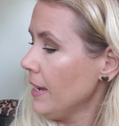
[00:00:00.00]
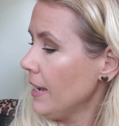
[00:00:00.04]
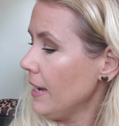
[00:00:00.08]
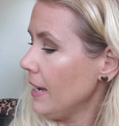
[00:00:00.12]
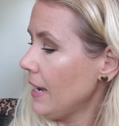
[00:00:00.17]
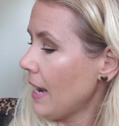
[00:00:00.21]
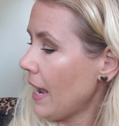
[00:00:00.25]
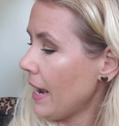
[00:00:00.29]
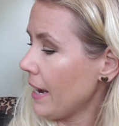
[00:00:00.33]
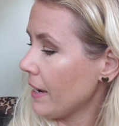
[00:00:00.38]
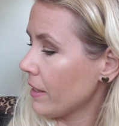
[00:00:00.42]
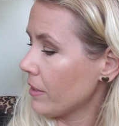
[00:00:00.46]

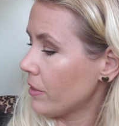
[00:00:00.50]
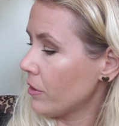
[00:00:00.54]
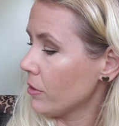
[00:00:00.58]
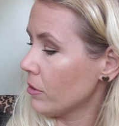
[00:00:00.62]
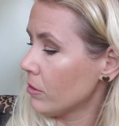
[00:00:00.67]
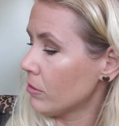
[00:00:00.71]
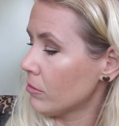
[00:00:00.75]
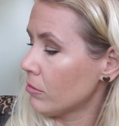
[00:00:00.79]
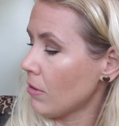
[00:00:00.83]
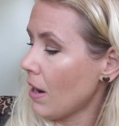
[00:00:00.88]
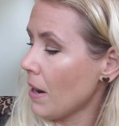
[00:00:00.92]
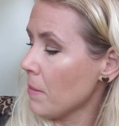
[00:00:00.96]
like
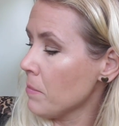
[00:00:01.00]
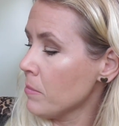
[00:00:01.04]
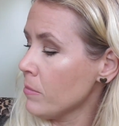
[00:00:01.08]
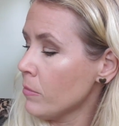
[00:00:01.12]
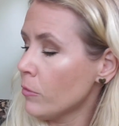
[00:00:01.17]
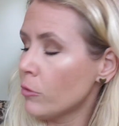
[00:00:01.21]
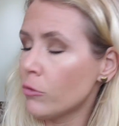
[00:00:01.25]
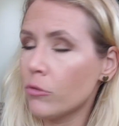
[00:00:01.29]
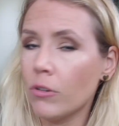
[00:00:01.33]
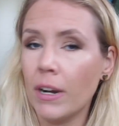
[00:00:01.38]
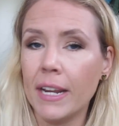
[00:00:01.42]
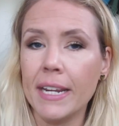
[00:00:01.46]
the
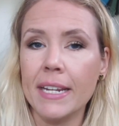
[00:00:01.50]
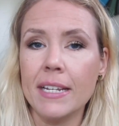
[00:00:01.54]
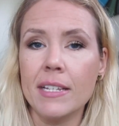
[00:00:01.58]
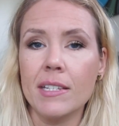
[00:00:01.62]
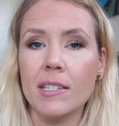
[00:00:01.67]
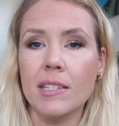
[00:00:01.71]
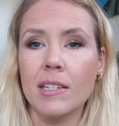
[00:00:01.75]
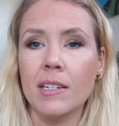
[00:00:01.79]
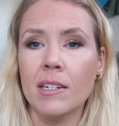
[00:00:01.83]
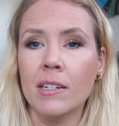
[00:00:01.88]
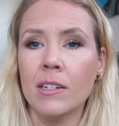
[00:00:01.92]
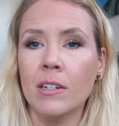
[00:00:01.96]
rum
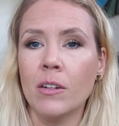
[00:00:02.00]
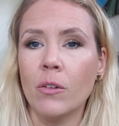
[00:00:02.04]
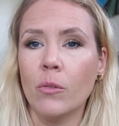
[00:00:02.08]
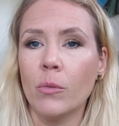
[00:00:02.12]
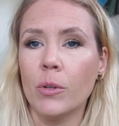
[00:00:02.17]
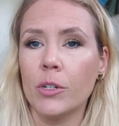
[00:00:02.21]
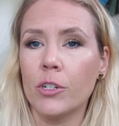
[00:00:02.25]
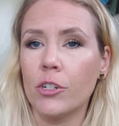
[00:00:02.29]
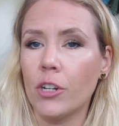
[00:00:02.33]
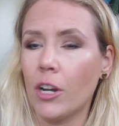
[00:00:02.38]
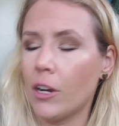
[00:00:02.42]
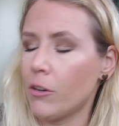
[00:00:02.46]
raisin,
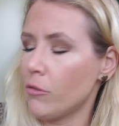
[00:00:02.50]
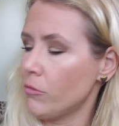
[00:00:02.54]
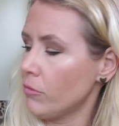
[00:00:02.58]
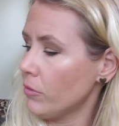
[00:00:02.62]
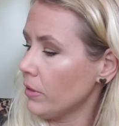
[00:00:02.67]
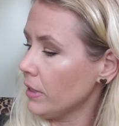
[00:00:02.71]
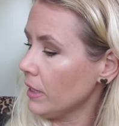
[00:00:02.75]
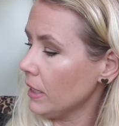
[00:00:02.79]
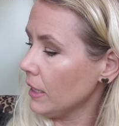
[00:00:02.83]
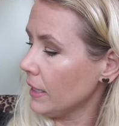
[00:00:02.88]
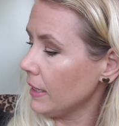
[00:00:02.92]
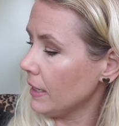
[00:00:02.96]
which I
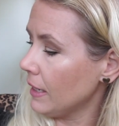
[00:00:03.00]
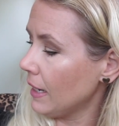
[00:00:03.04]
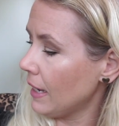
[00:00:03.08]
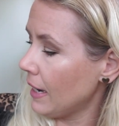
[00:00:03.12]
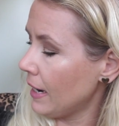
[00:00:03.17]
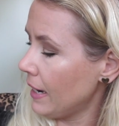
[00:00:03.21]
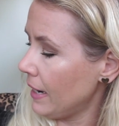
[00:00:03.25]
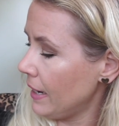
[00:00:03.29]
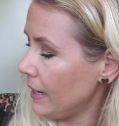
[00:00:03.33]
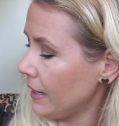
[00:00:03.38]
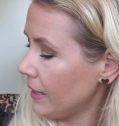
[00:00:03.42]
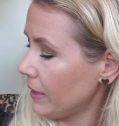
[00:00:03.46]
really
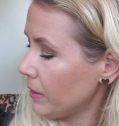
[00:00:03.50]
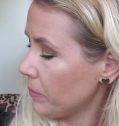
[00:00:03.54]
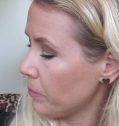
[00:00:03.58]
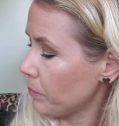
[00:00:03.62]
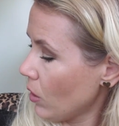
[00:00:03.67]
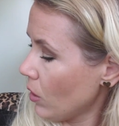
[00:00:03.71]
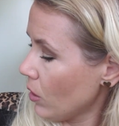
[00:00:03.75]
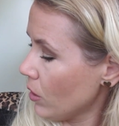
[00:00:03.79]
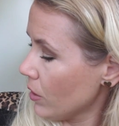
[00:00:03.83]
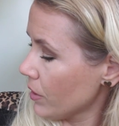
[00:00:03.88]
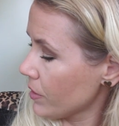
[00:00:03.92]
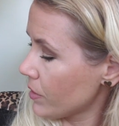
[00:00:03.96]
like,
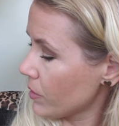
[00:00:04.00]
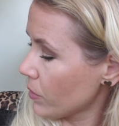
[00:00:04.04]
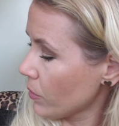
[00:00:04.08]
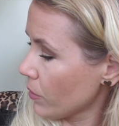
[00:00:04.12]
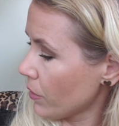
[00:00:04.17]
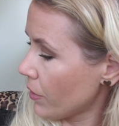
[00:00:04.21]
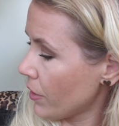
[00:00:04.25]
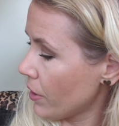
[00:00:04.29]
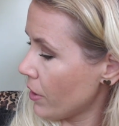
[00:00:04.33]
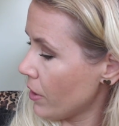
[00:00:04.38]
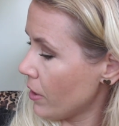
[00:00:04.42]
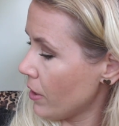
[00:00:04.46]
also
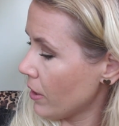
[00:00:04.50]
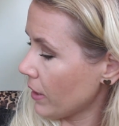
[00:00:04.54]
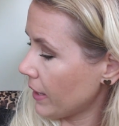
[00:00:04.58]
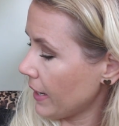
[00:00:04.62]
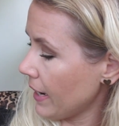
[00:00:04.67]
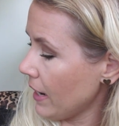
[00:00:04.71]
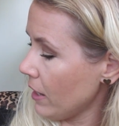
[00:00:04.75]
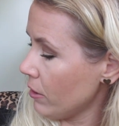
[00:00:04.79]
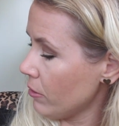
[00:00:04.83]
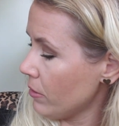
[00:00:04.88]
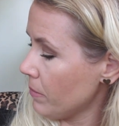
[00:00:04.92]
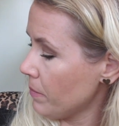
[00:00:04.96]
the
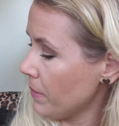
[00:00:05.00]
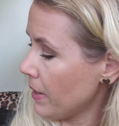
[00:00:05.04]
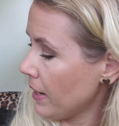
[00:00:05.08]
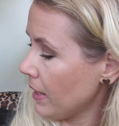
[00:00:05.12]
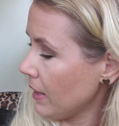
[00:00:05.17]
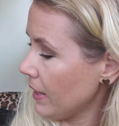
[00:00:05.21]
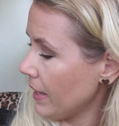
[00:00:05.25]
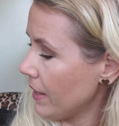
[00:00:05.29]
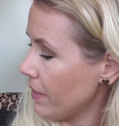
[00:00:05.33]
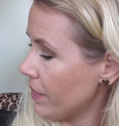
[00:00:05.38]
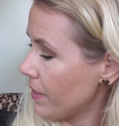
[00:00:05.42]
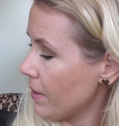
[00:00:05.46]

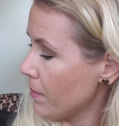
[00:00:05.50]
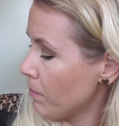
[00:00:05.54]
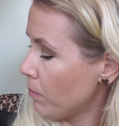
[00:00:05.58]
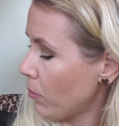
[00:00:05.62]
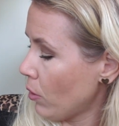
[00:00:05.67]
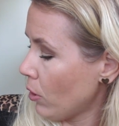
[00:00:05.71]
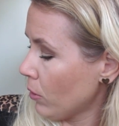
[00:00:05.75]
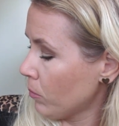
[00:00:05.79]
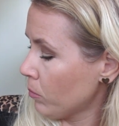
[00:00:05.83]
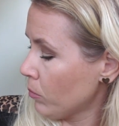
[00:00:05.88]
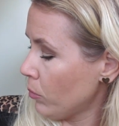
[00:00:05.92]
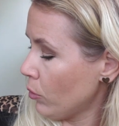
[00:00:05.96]
caramel and the
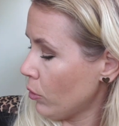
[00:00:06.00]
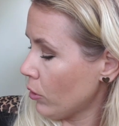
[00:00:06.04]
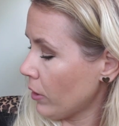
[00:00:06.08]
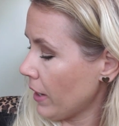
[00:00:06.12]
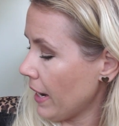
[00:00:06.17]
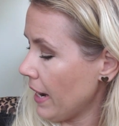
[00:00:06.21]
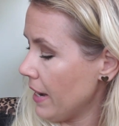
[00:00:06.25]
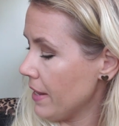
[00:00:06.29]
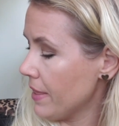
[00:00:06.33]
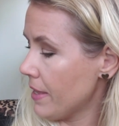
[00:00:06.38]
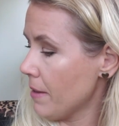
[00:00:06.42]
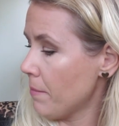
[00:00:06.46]
bonbon
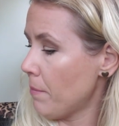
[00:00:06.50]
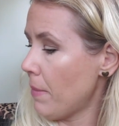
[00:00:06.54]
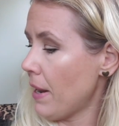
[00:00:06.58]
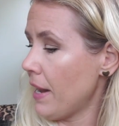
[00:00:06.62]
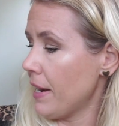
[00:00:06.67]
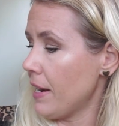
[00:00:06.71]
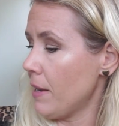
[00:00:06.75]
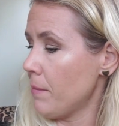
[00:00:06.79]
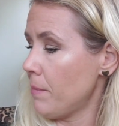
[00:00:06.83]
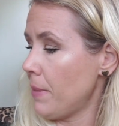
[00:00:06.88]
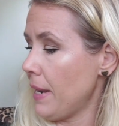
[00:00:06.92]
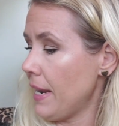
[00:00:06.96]
and the
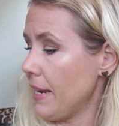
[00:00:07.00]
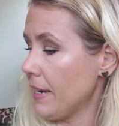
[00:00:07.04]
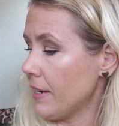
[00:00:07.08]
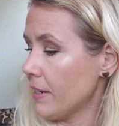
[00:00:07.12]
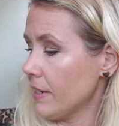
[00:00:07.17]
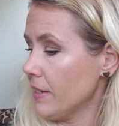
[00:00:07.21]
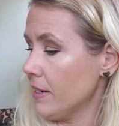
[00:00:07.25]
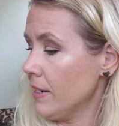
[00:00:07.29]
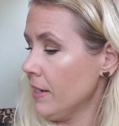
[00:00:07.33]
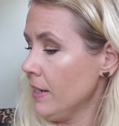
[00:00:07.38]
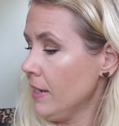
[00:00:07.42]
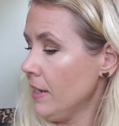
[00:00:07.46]
butter
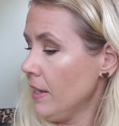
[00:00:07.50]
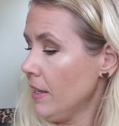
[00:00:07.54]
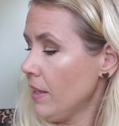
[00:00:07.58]
pecan.